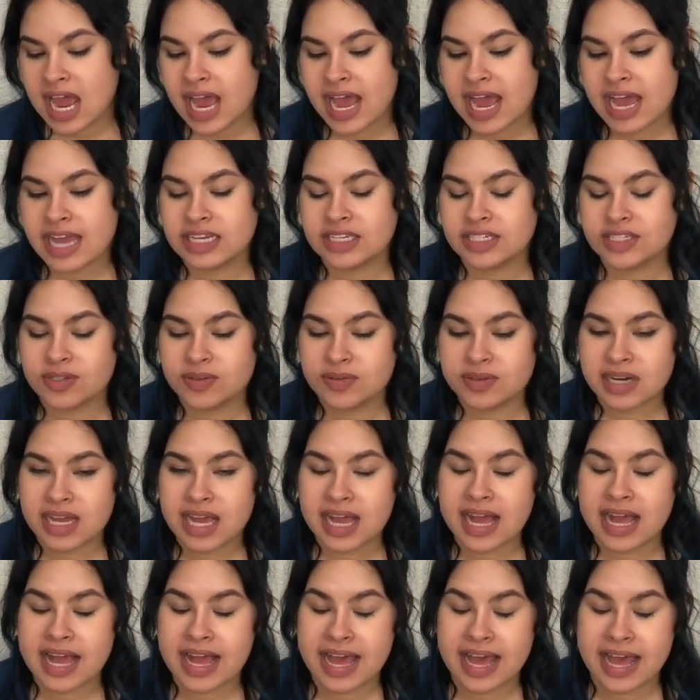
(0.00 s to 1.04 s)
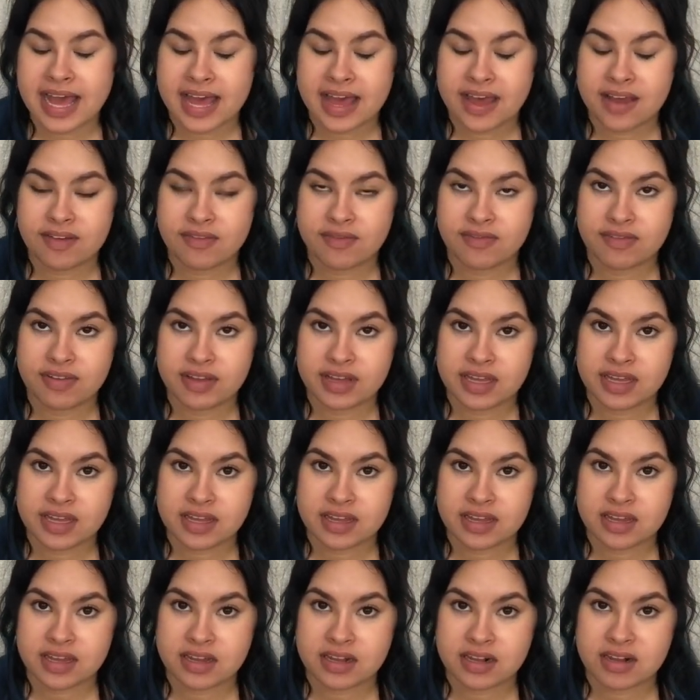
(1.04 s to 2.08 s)
I do not have
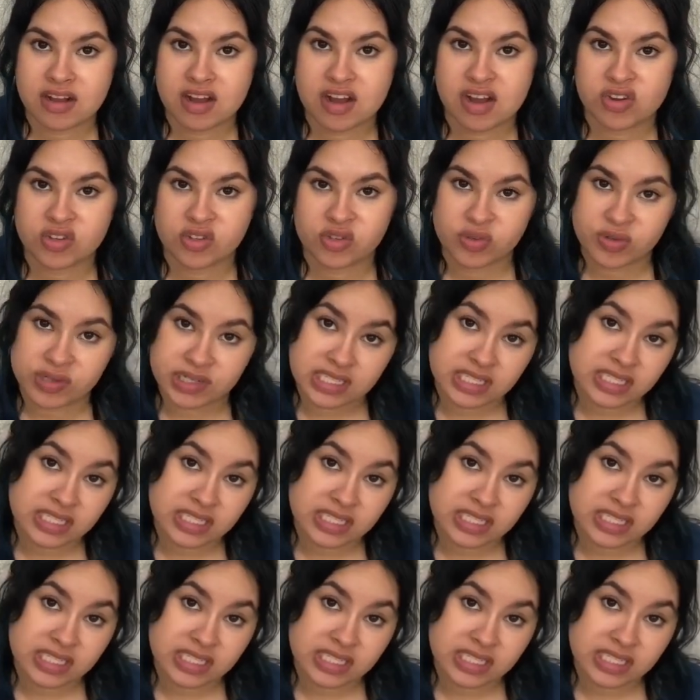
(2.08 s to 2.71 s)
contour